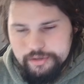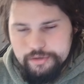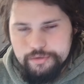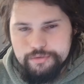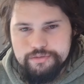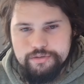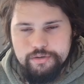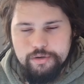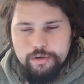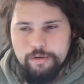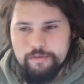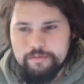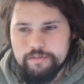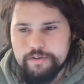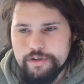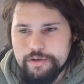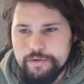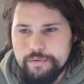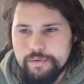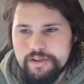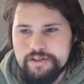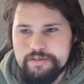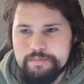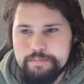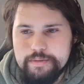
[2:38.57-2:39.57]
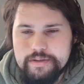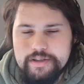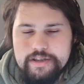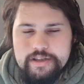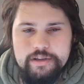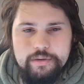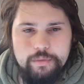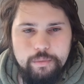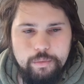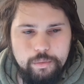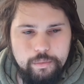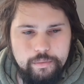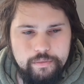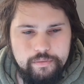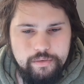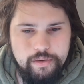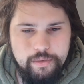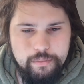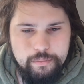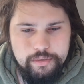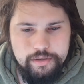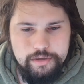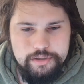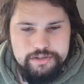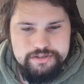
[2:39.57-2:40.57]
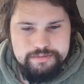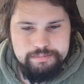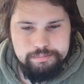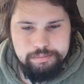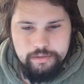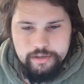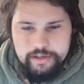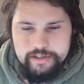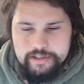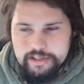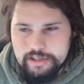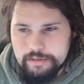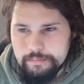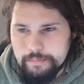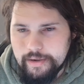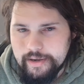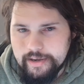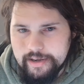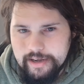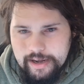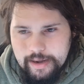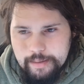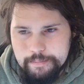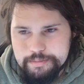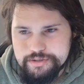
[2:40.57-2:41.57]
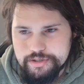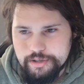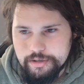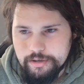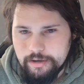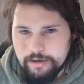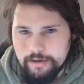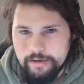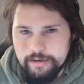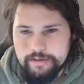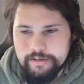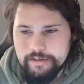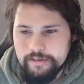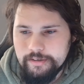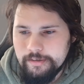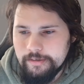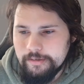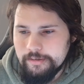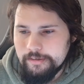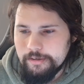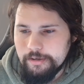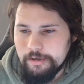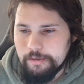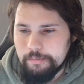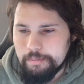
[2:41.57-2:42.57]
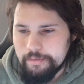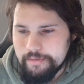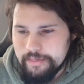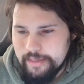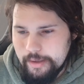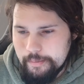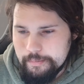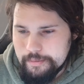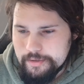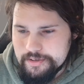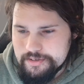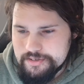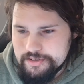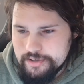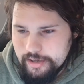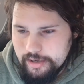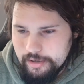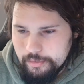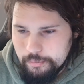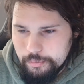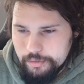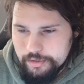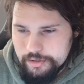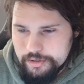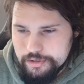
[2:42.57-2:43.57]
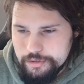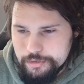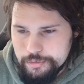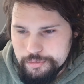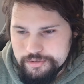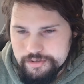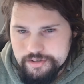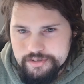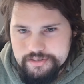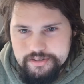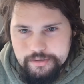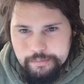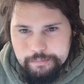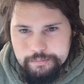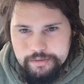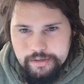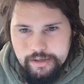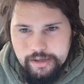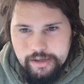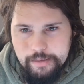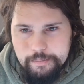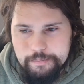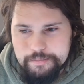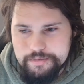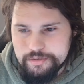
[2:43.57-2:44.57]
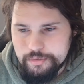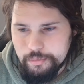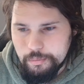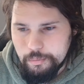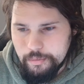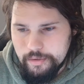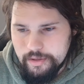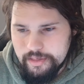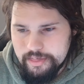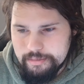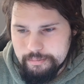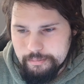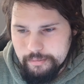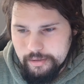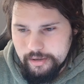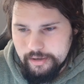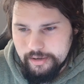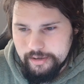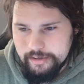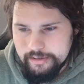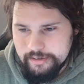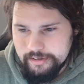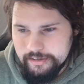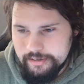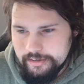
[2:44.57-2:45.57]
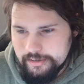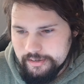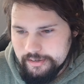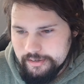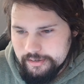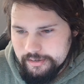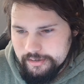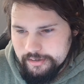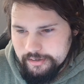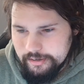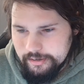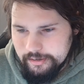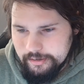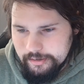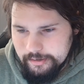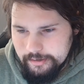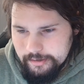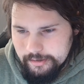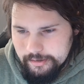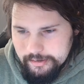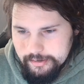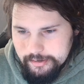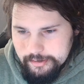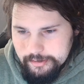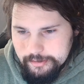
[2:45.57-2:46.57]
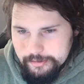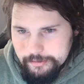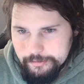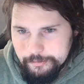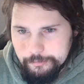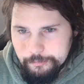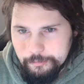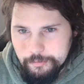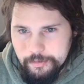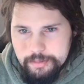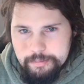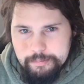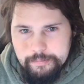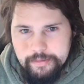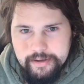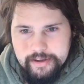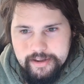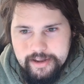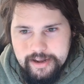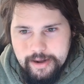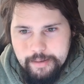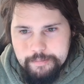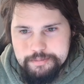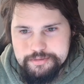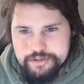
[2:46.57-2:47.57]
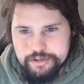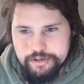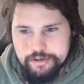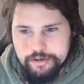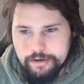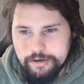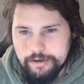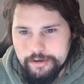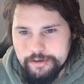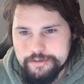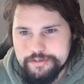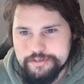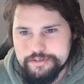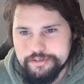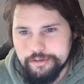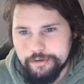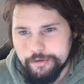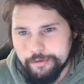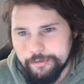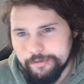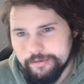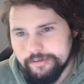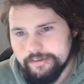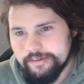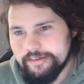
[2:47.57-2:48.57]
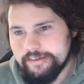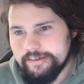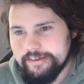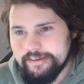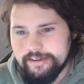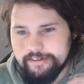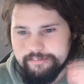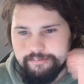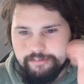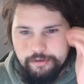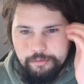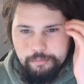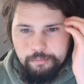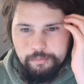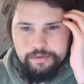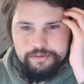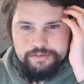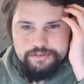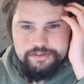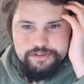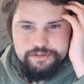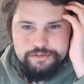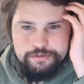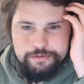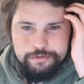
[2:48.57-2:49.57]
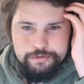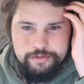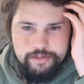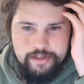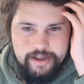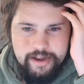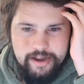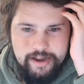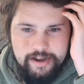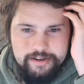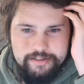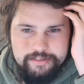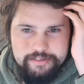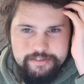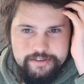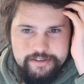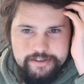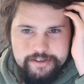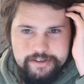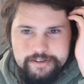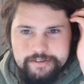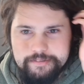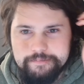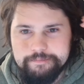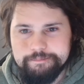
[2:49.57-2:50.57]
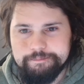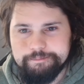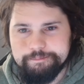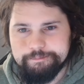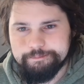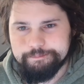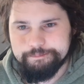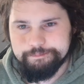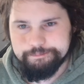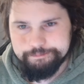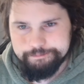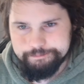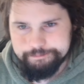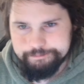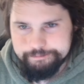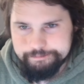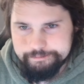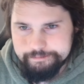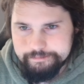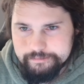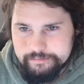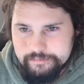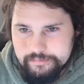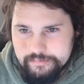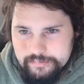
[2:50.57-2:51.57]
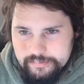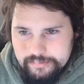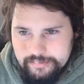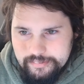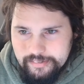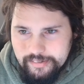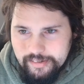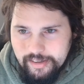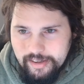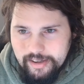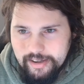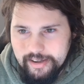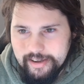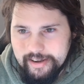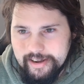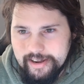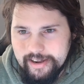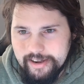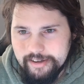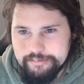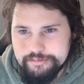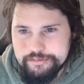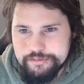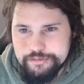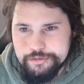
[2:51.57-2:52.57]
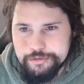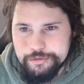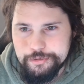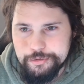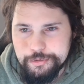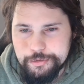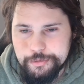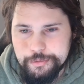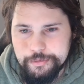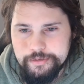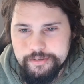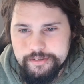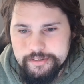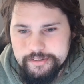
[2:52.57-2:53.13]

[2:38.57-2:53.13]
to use it over USB or whether I want to just plug it into my capture card. But that being said, I want to use it sometimes with my capture card. So if I want to do that, then I have to,